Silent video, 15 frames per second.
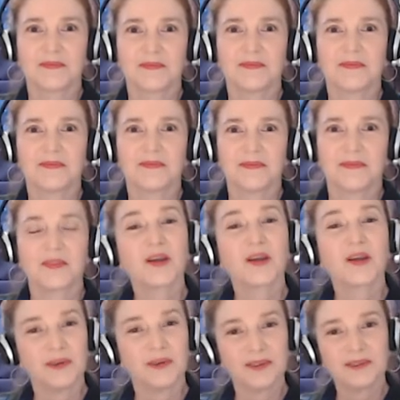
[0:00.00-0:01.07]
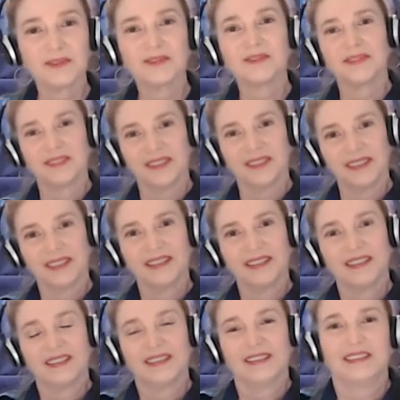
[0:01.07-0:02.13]

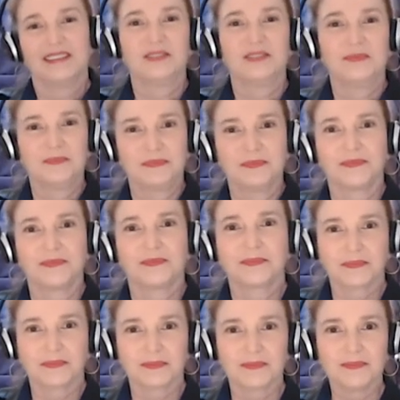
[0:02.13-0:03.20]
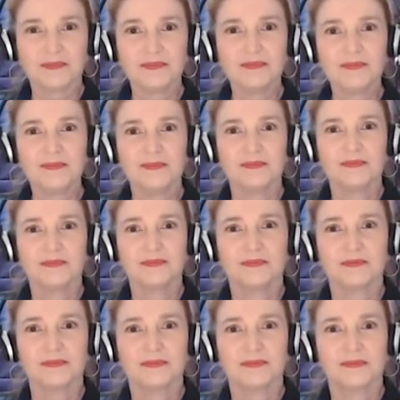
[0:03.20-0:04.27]

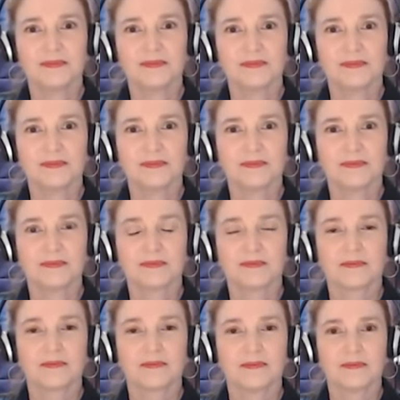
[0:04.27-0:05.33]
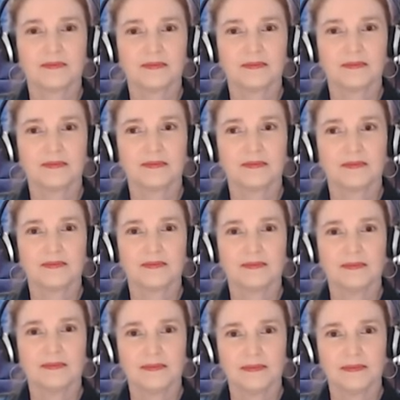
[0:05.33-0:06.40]

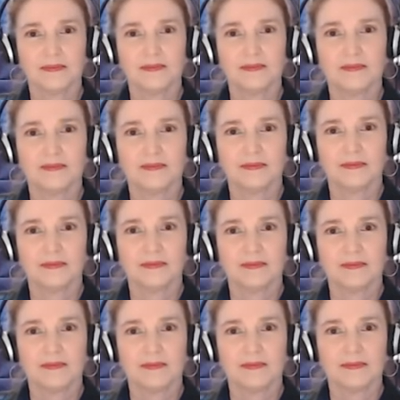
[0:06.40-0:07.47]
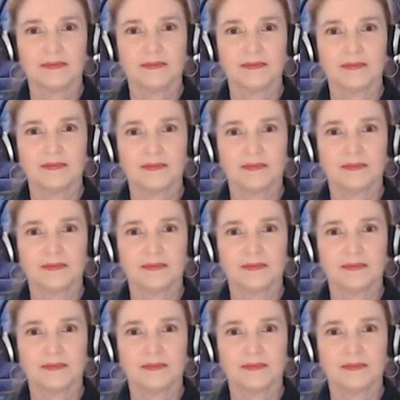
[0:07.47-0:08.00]
No words are spoken by the person on screen.